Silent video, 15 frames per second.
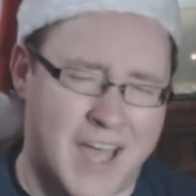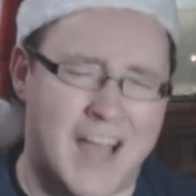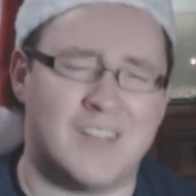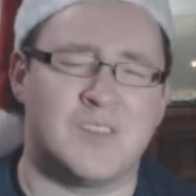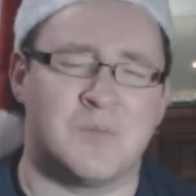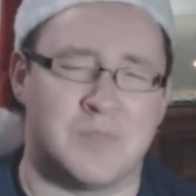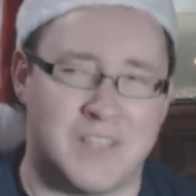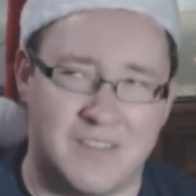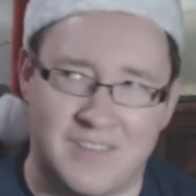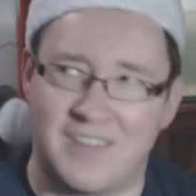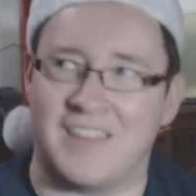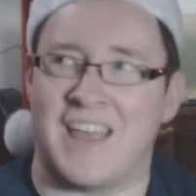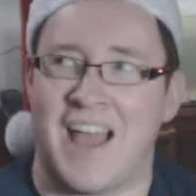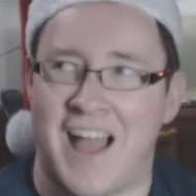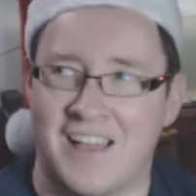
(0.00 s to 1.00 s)
can you believe
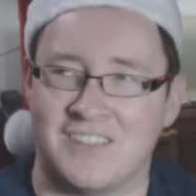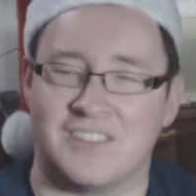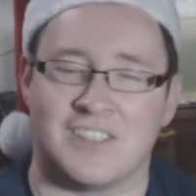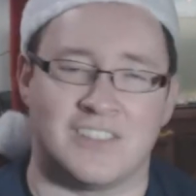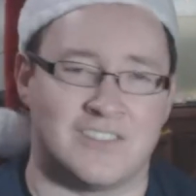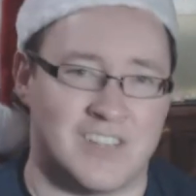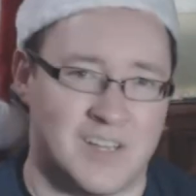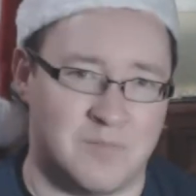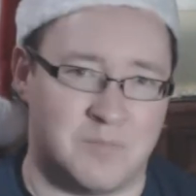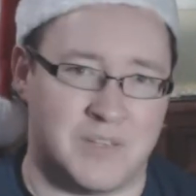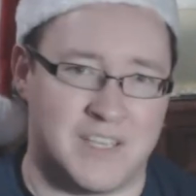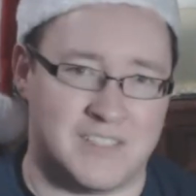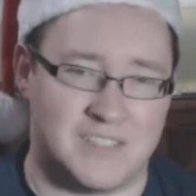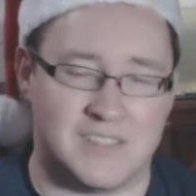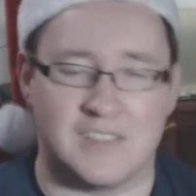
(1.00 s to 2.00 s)
it? They actually trade
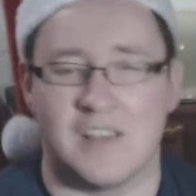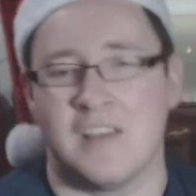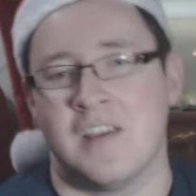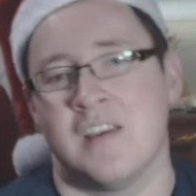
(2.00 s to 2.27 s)
places.